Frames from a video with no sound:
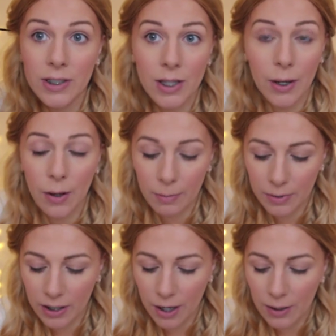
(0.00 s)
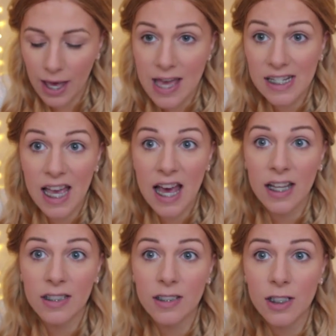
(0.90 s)
So I'm gonna go ahead
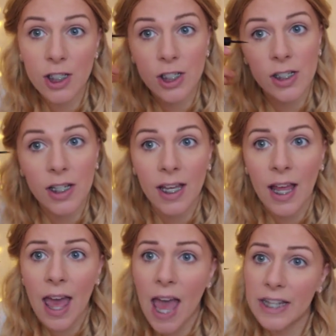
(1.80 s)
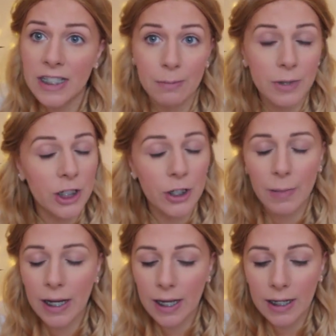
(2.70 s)
and attempt to do
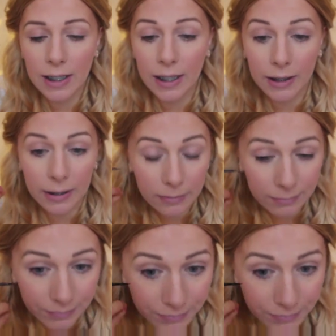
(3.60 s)
my eyeliner.